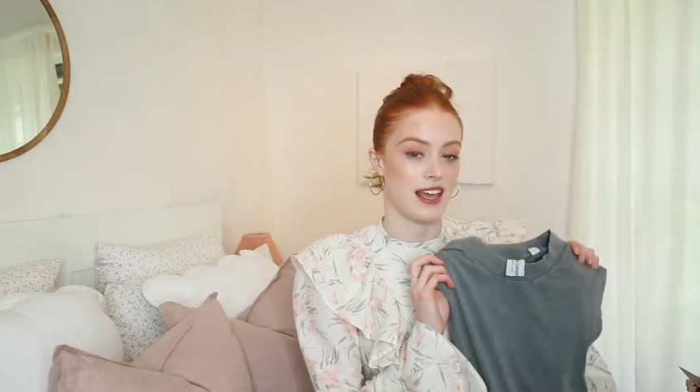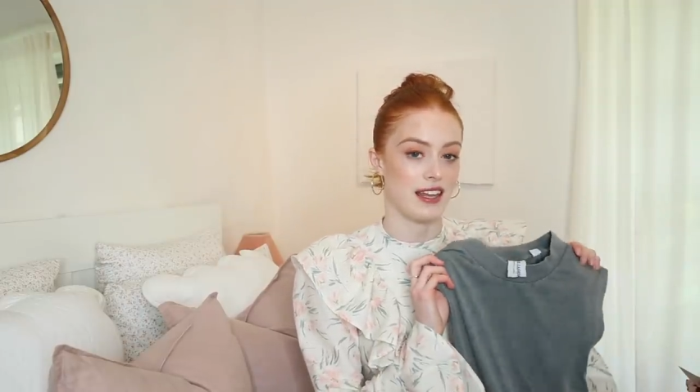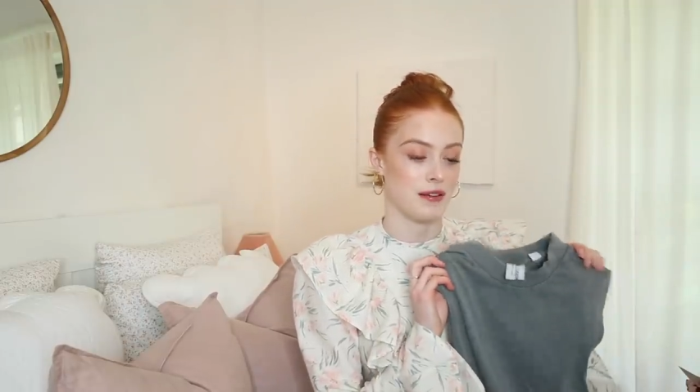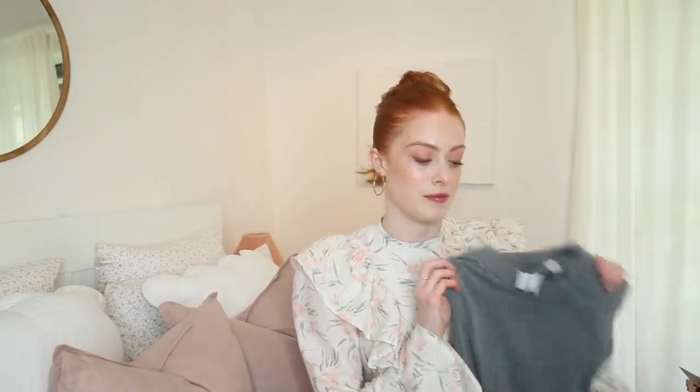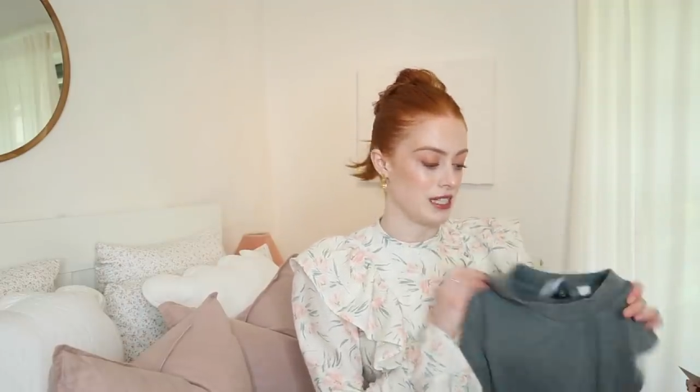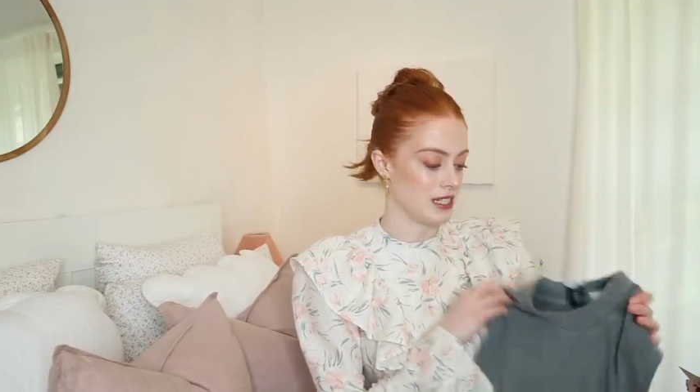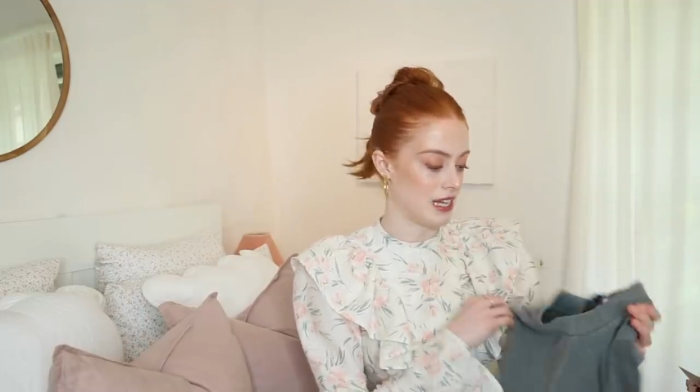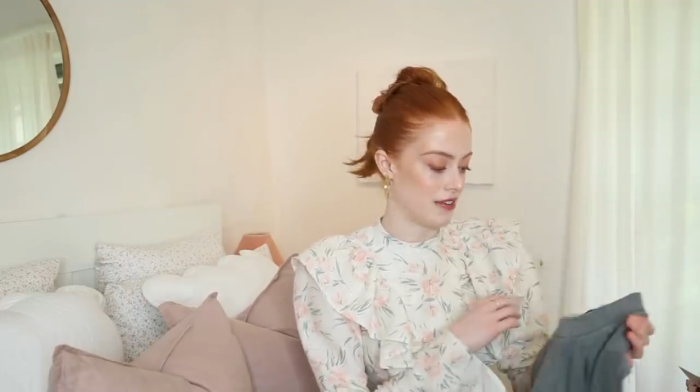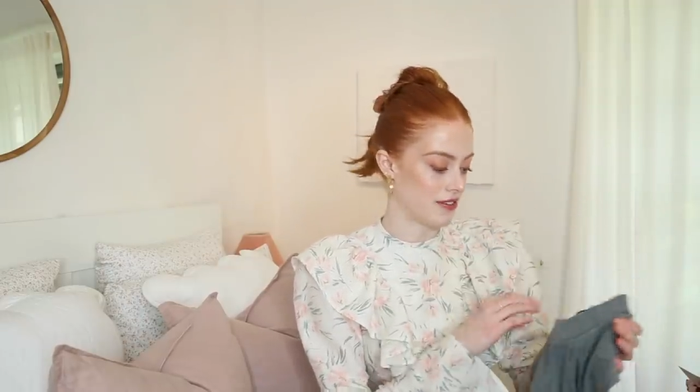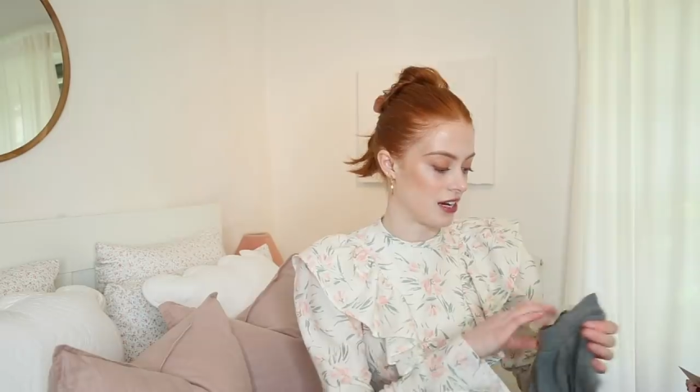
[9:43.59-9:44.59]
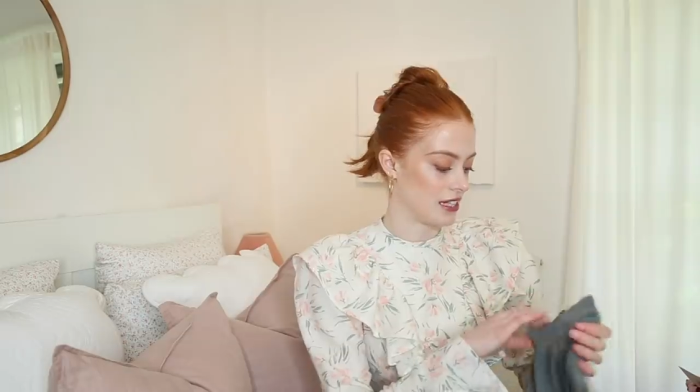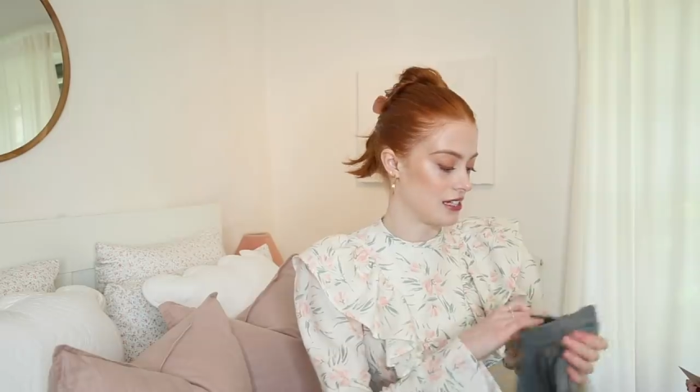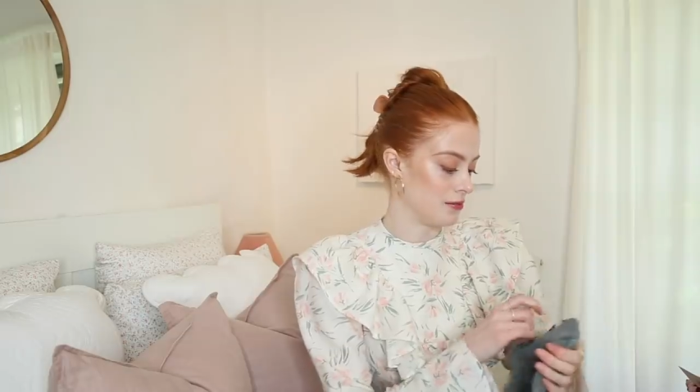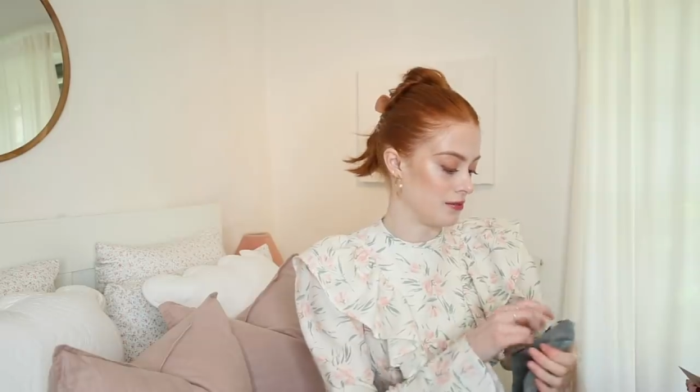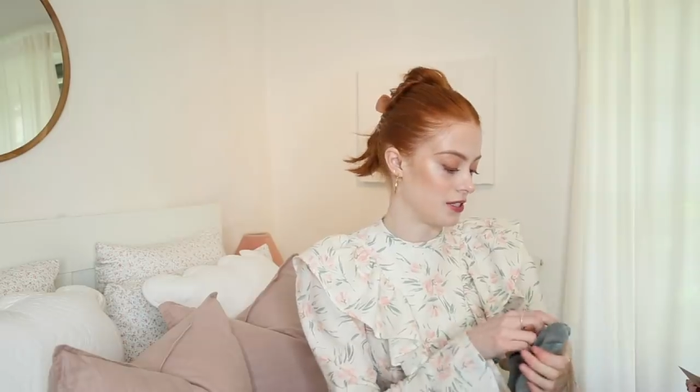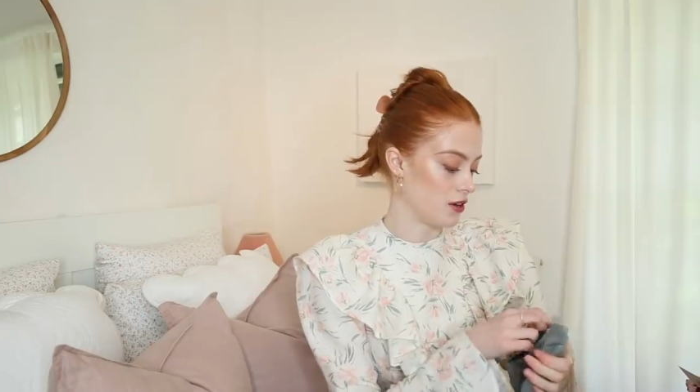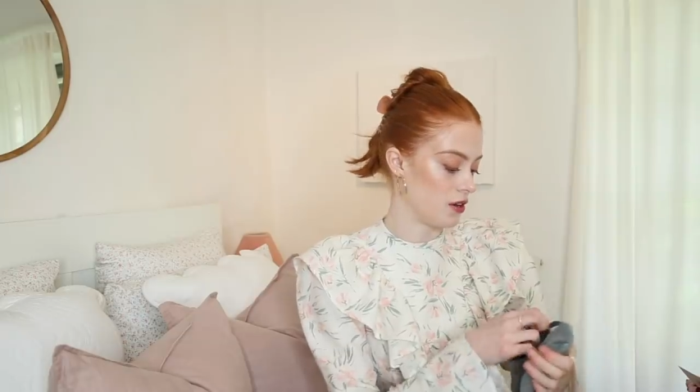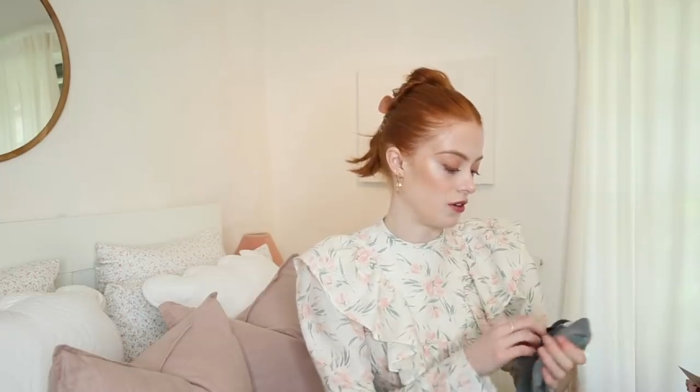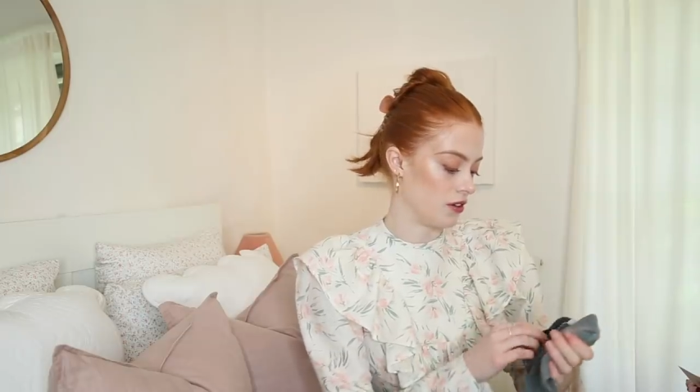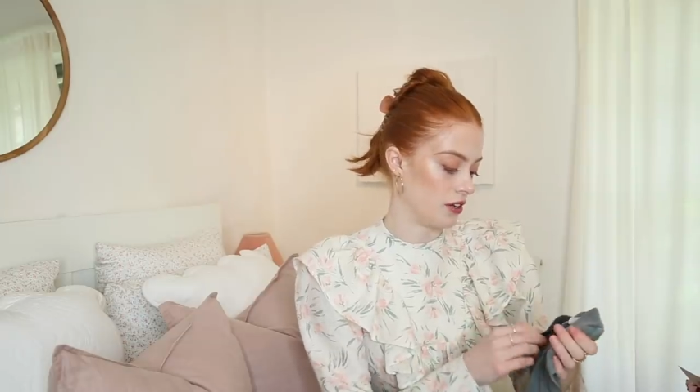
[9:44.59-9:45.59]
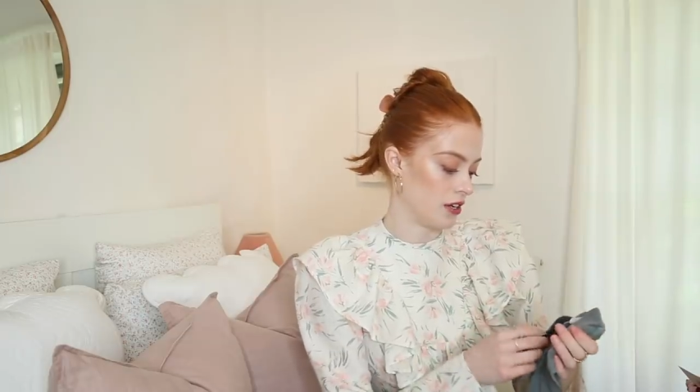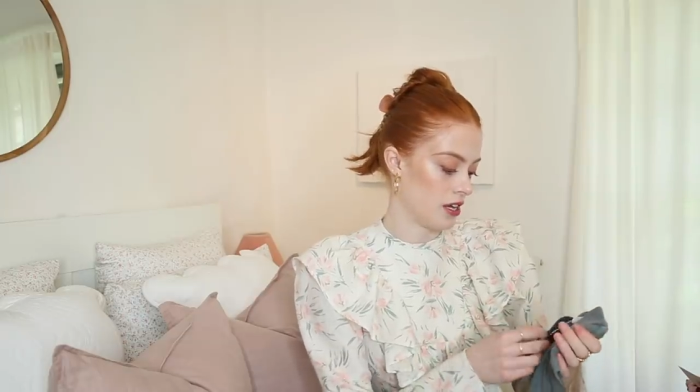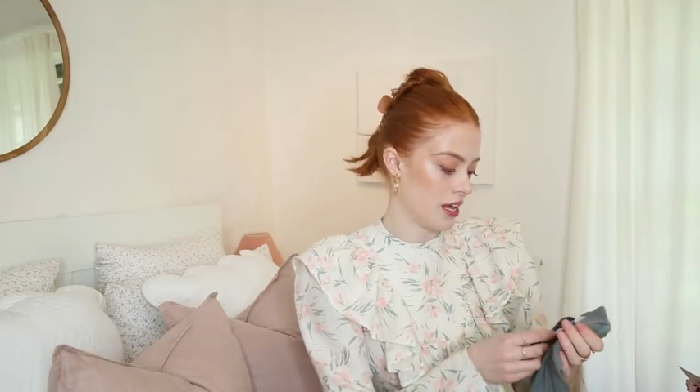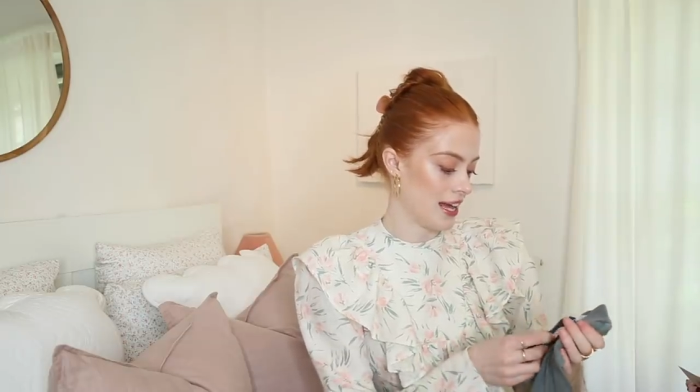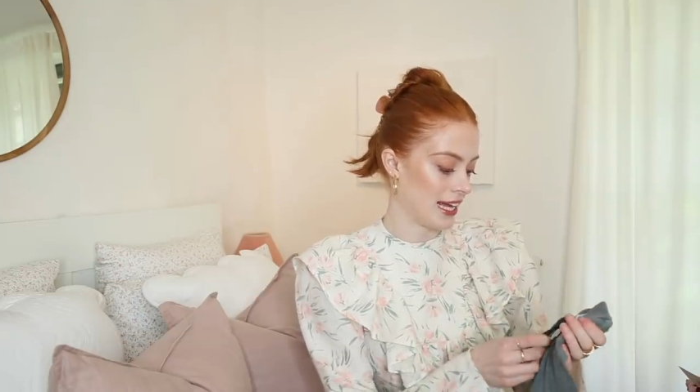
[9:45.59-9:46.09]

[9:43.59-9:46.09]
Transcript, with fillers: in my saved items on